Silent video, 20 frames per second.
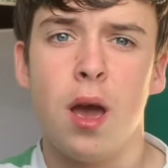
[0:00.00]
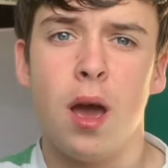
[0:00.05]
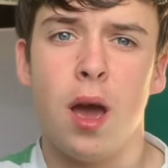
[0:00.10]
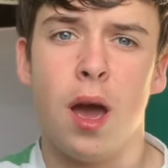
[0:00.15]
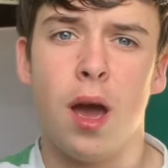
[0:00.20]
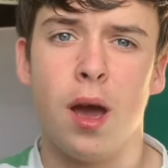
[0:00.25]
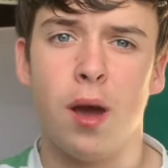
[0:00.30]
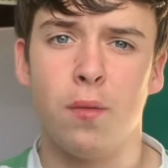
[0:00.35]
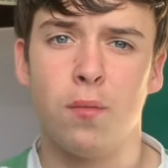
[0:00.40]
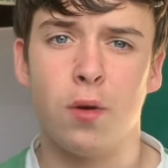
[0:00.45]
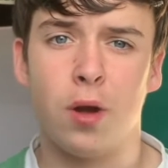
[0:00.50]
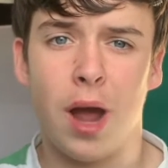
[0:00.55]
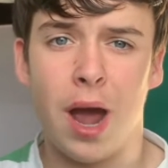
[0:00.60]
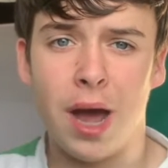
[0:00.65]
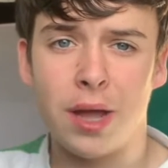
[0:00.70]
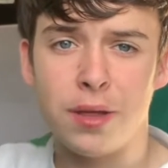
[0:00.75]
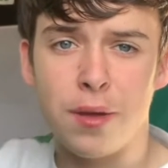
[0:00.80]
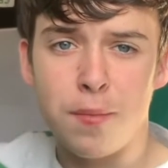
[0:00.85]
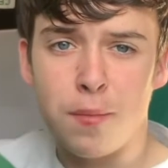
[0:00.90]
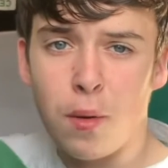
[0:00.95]
We're
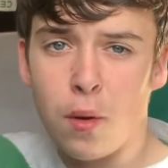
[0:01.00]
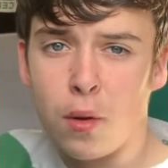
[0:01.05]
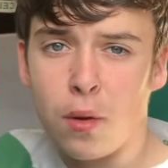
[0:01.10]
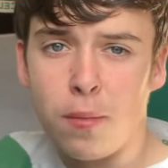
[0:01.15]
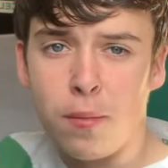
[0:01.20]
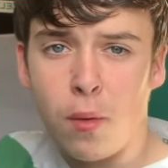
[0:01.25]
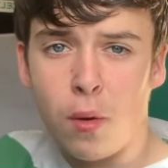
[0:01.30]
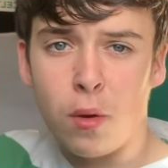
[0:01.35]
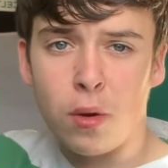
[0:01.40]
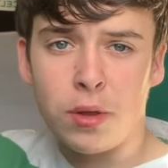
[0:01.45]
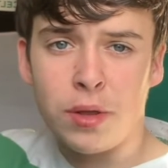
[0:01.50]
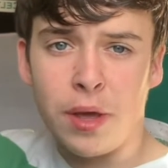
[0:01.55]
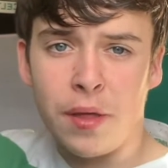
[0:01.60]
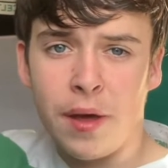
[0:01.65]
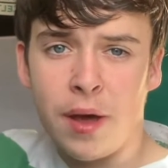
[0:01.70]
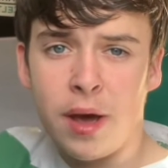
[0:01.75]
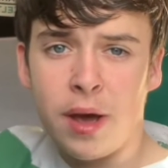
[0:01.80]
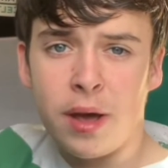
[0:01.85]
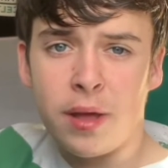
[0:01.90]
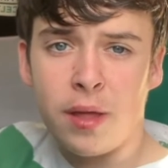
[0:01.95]
adding more and more to
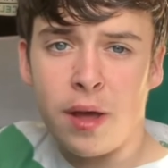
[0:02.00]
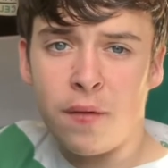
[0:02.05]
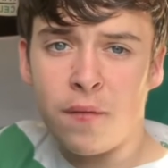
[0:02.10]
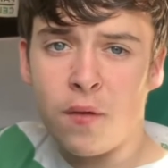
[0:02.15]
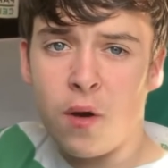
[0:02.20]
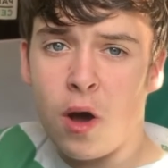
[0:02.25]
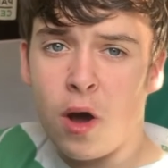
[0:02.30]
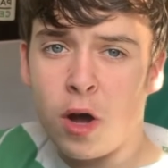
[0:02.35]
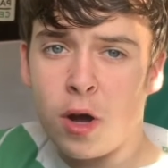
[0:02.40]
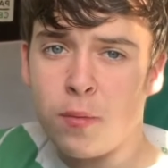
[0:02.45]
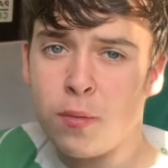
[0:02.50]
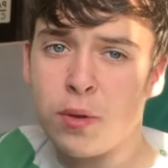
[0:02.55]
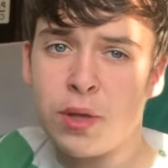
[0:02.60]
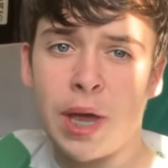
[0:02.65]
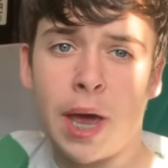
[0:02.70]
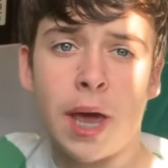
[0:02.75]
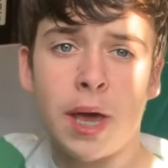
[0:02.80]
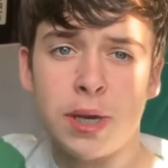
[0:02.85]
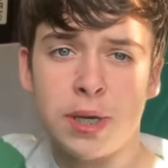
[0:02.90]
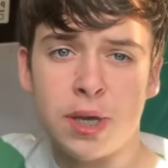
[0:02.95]
that. I've got a couple
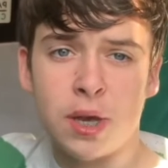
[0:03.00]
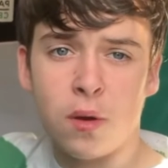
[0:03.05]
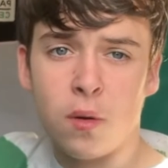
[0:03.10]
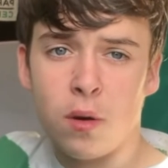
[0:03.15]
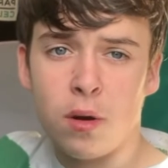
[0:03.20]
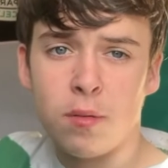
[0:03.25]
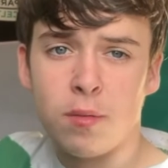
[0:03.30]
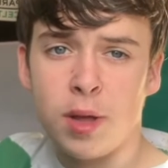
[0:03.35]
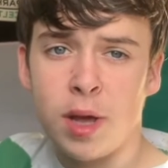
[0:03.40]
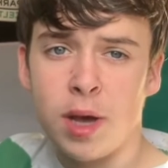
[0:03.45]
tickets to go up